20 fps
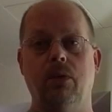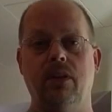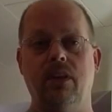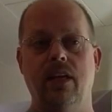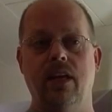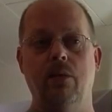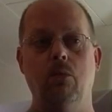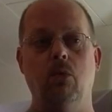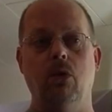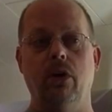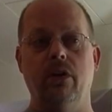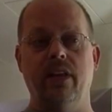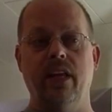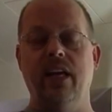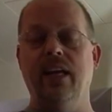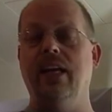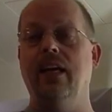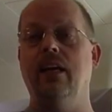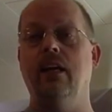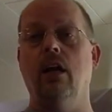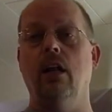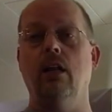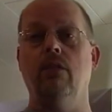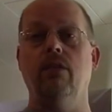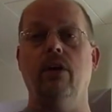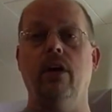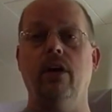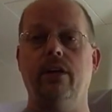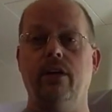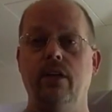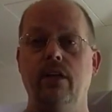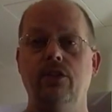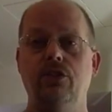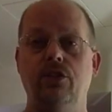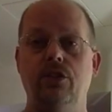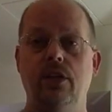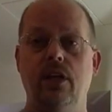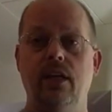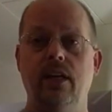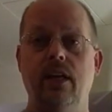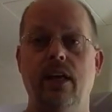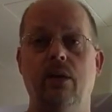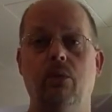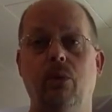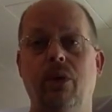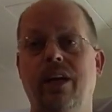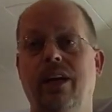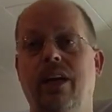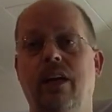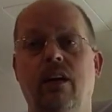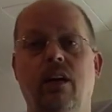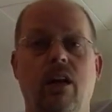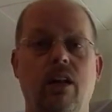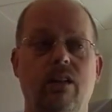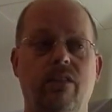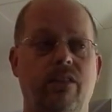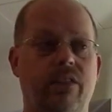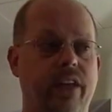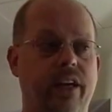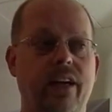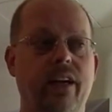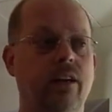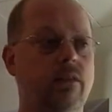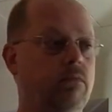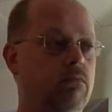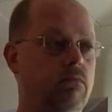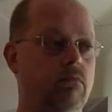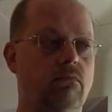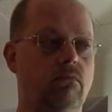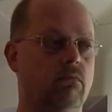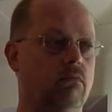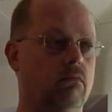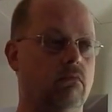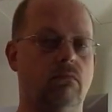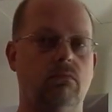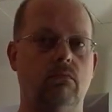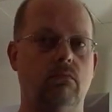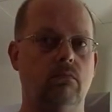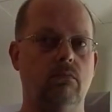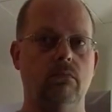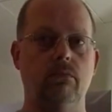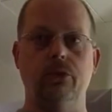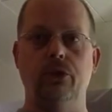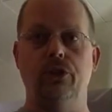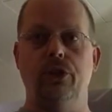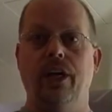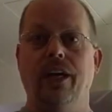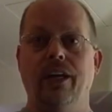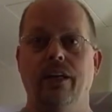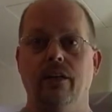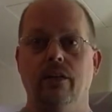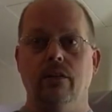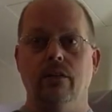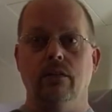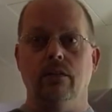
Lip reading: with them where they get all of our good shit and we get all of their shit.